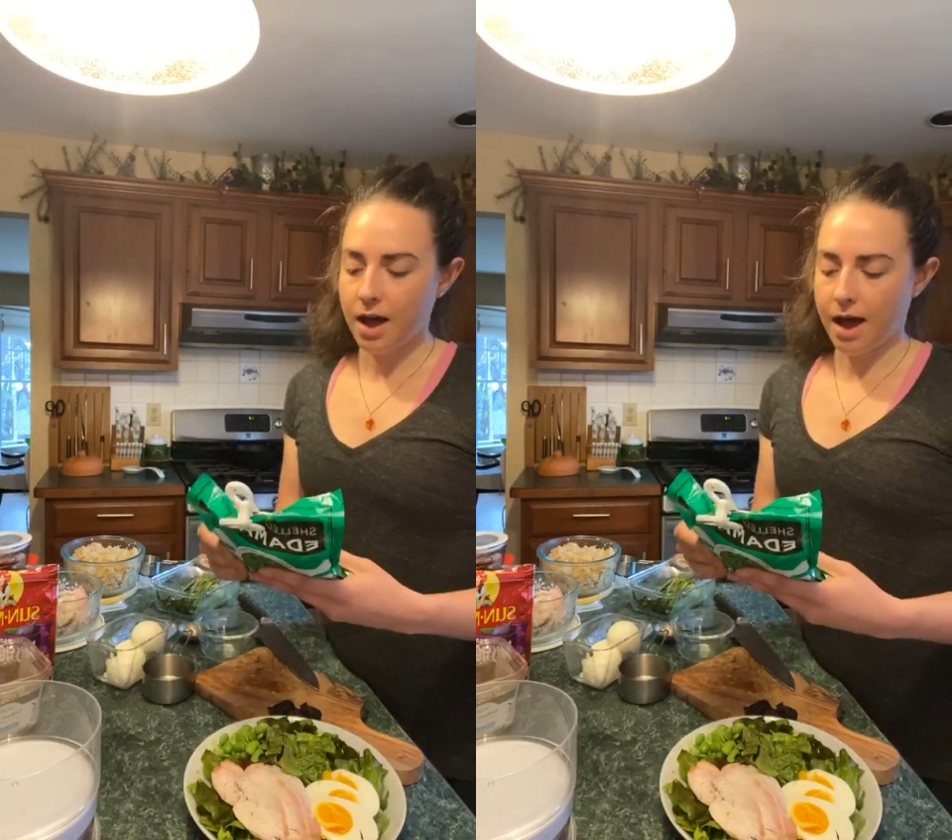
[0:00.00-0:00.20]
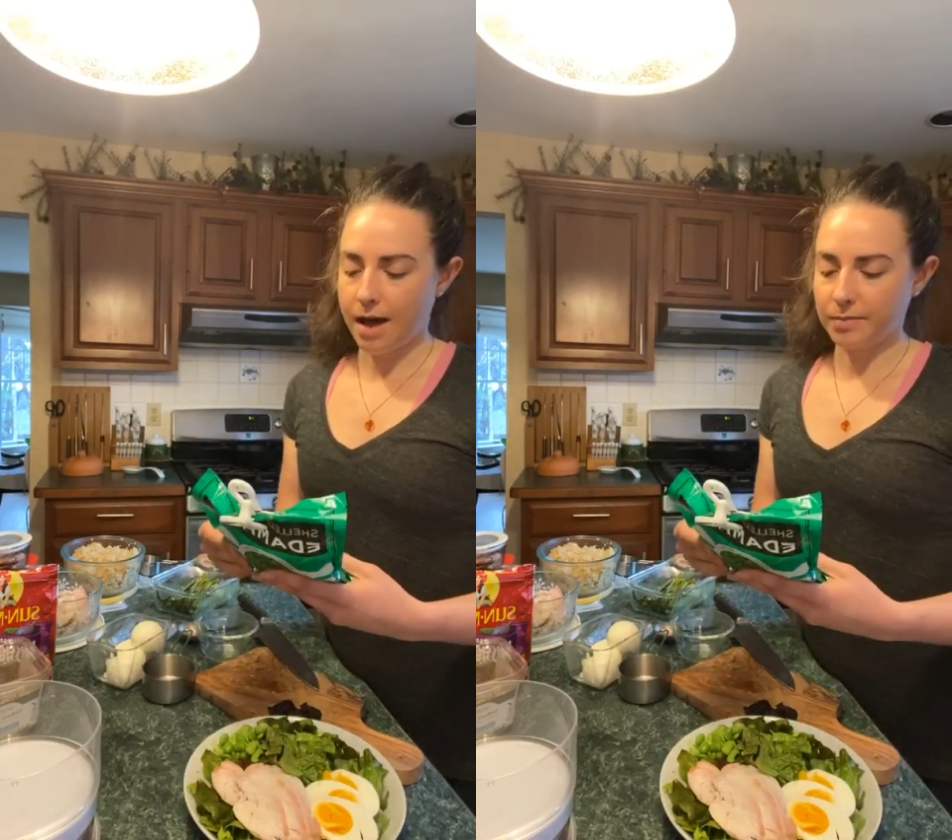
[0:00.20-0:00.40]

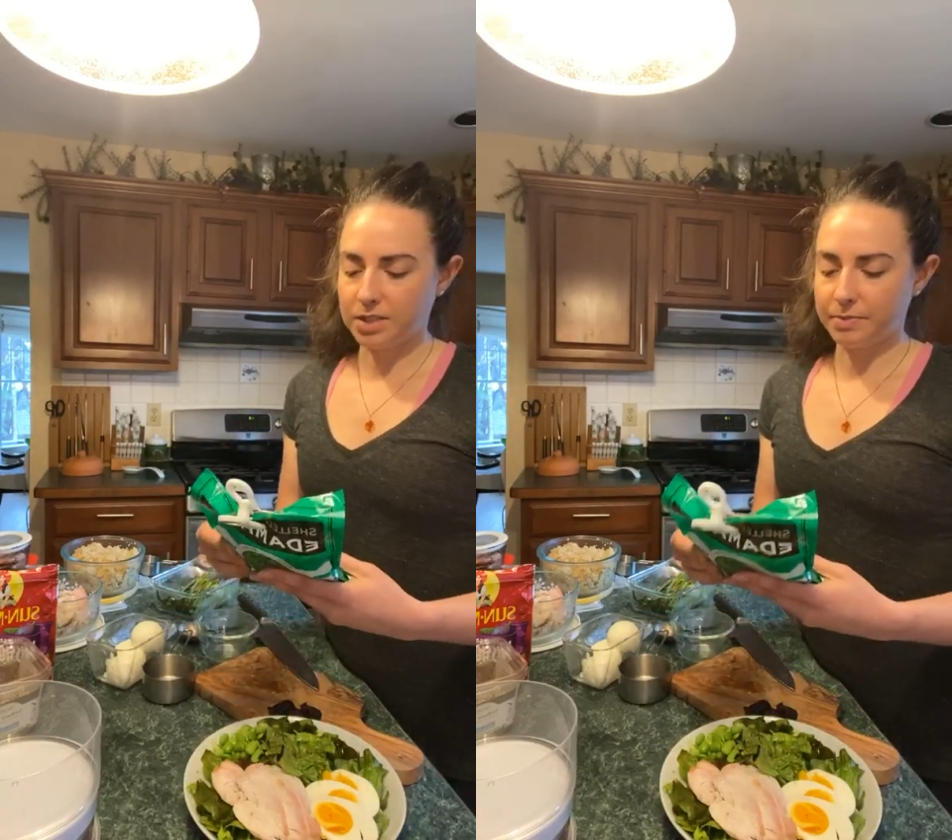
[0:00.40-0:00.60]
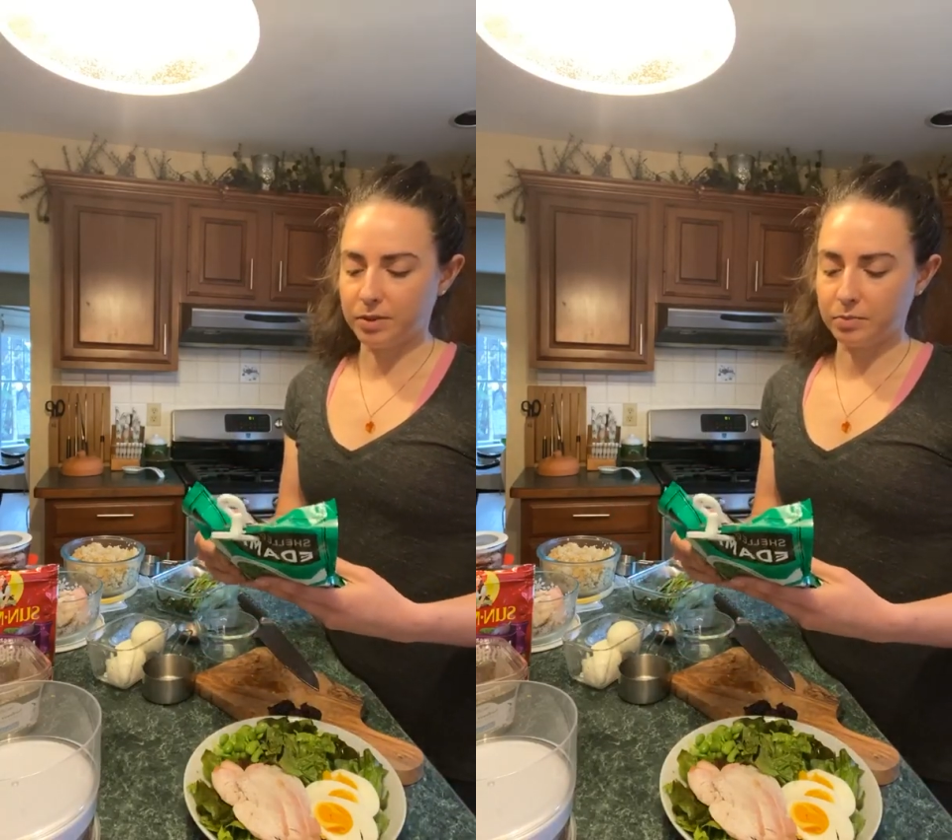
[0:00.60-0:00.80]

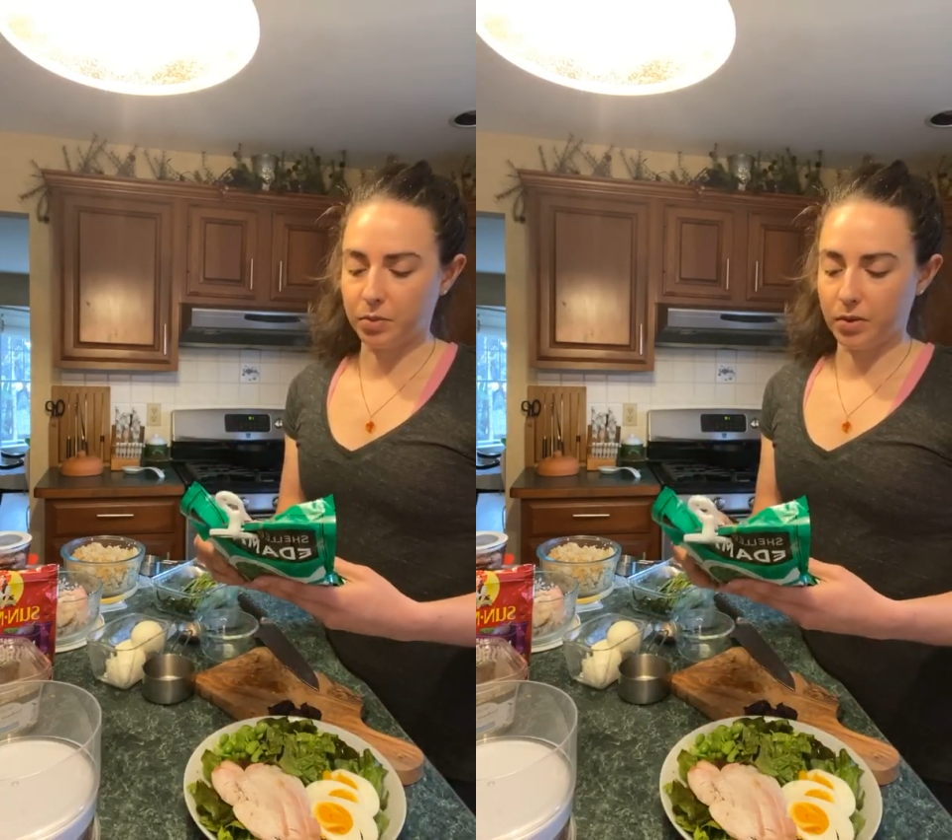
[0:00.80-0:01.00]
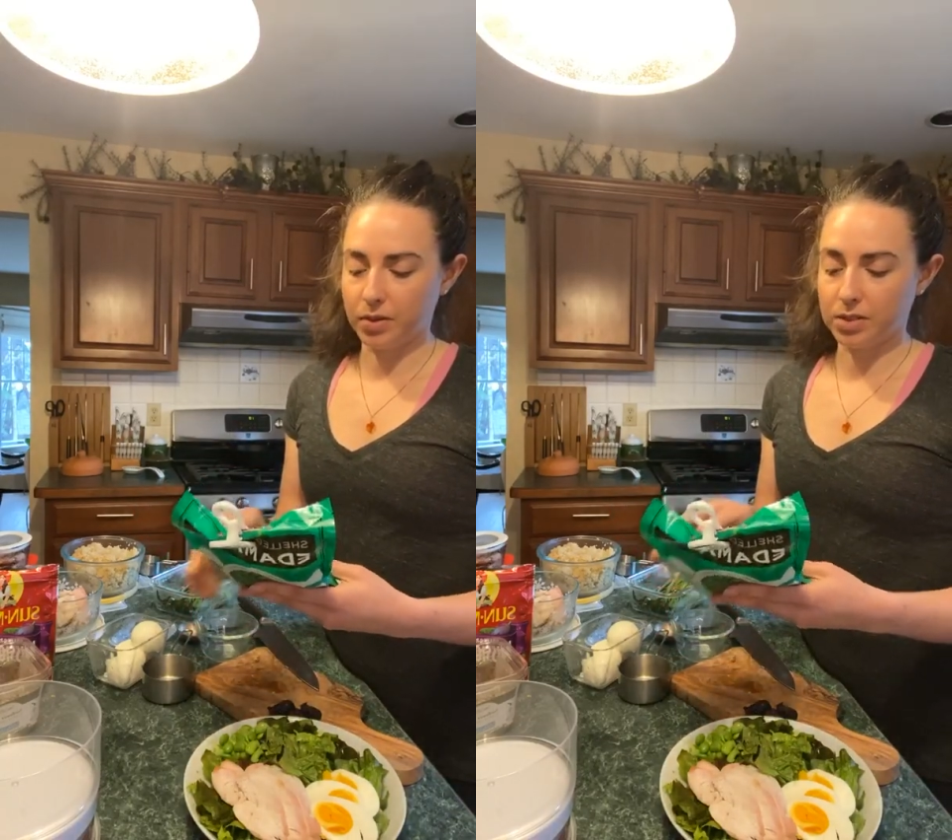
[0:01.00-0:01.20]
to build
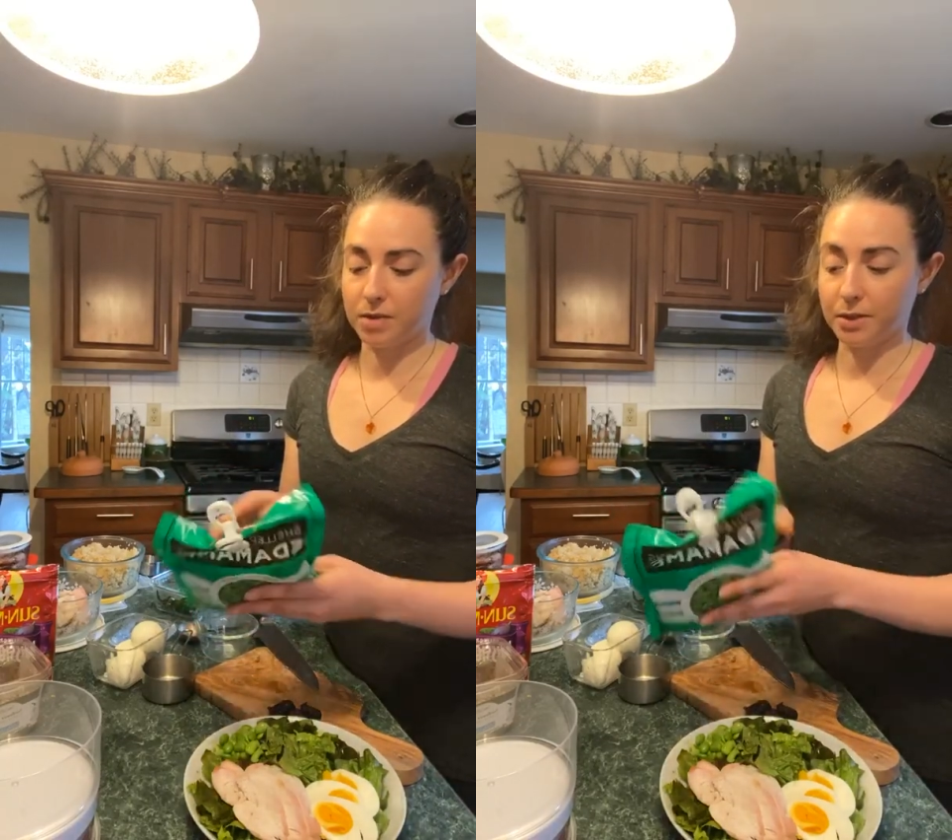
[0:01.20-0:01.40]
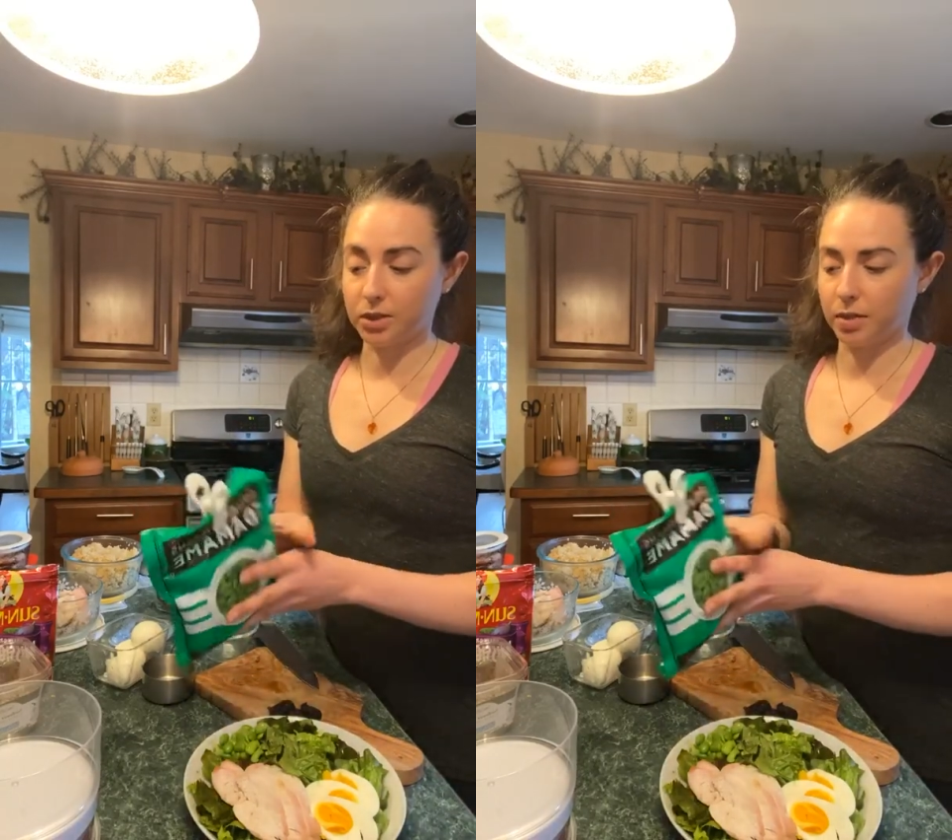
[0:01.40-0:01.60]

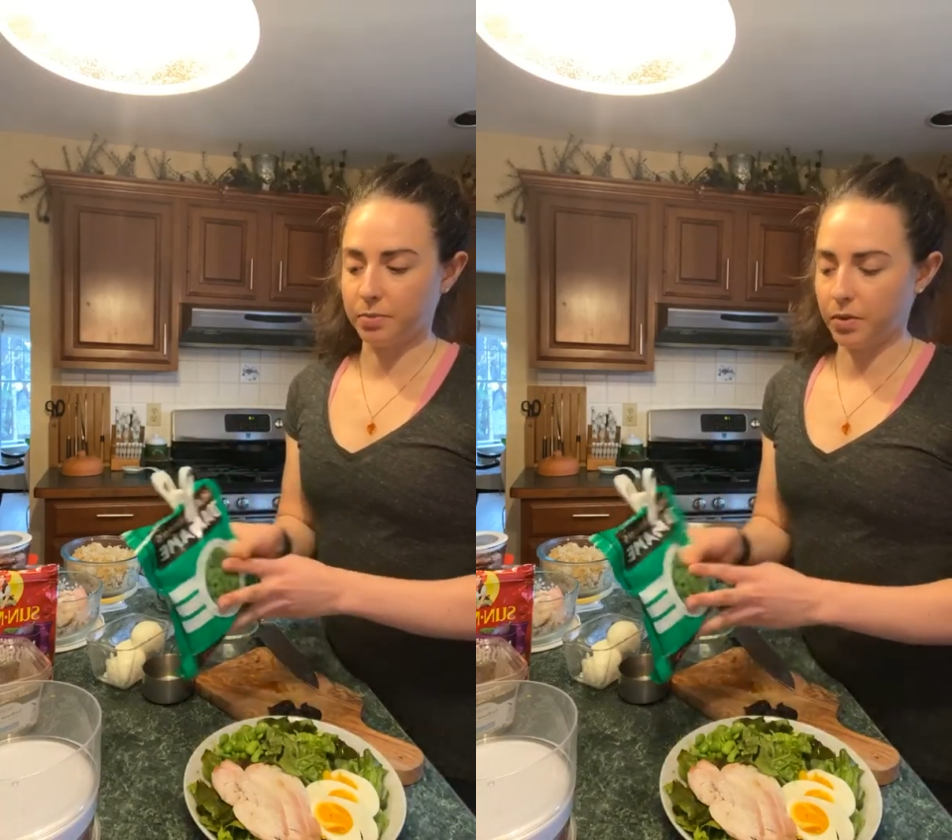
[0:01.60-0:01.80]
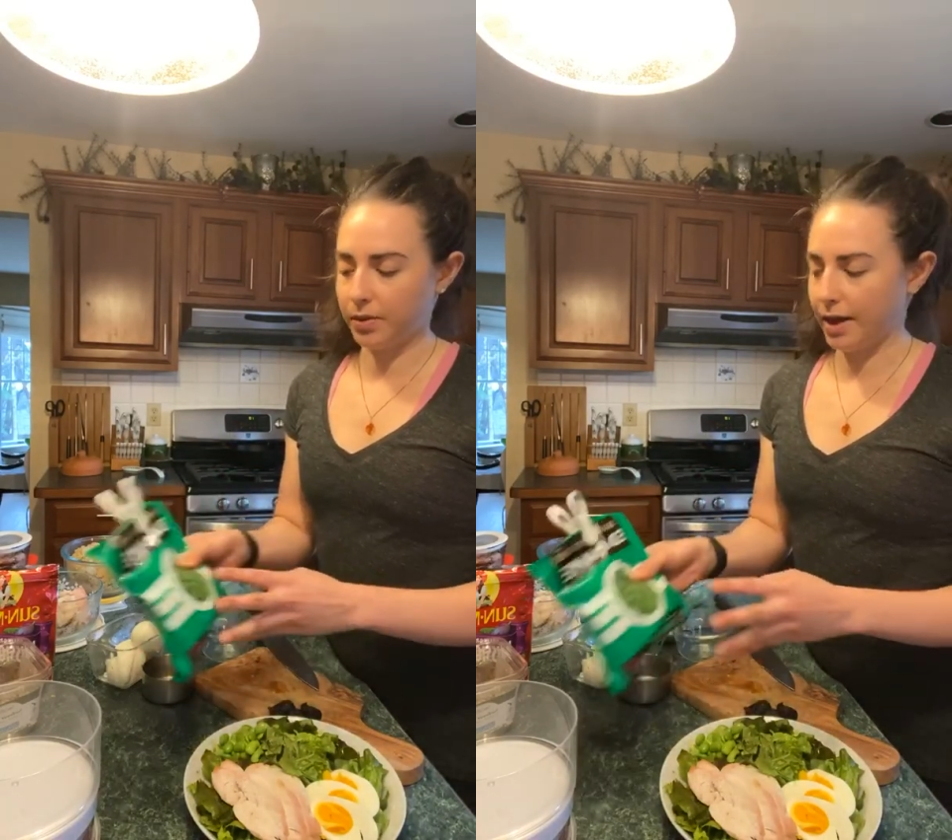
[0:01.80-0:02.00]
our
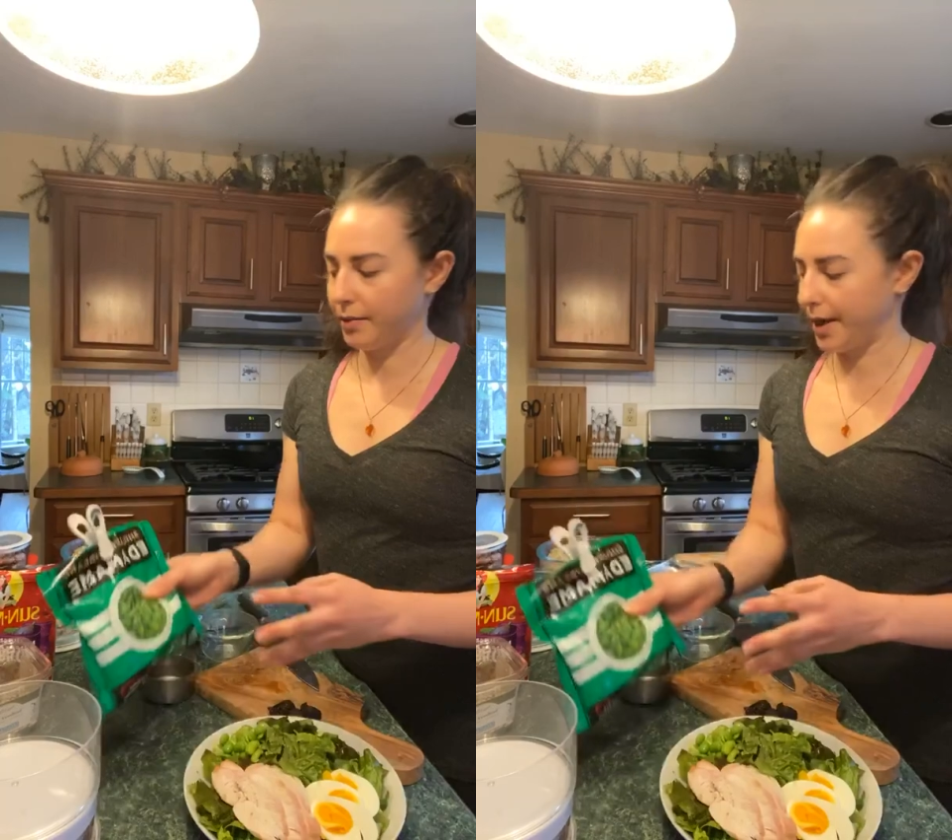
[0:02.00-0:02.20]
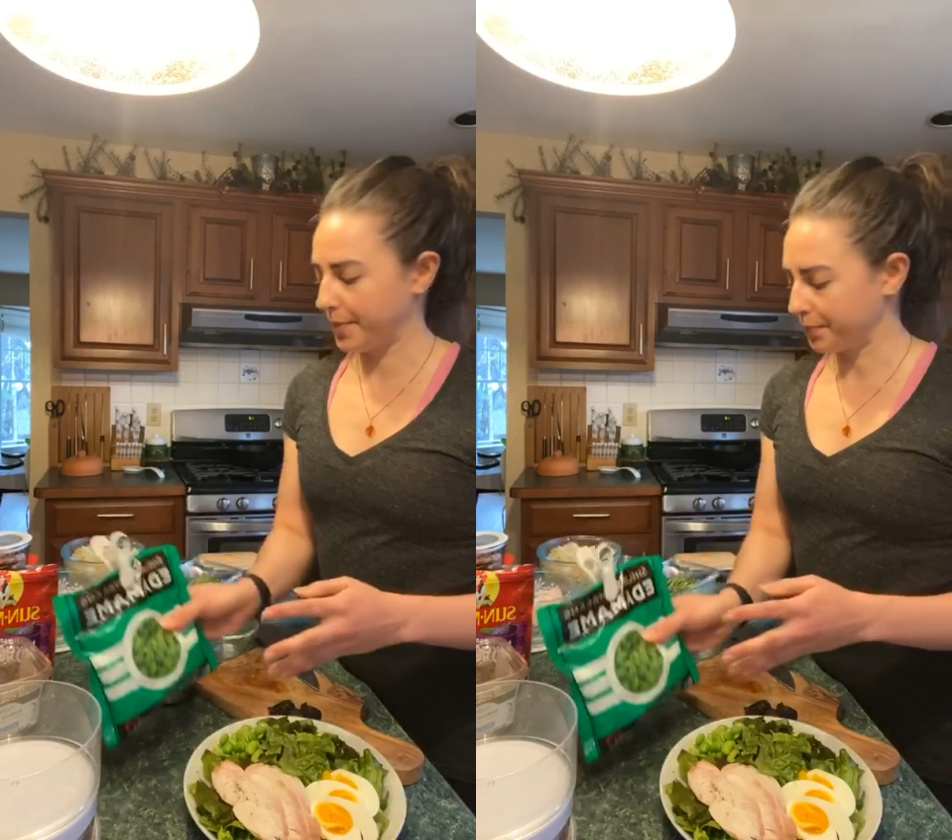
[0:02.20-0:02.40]
bowl that way.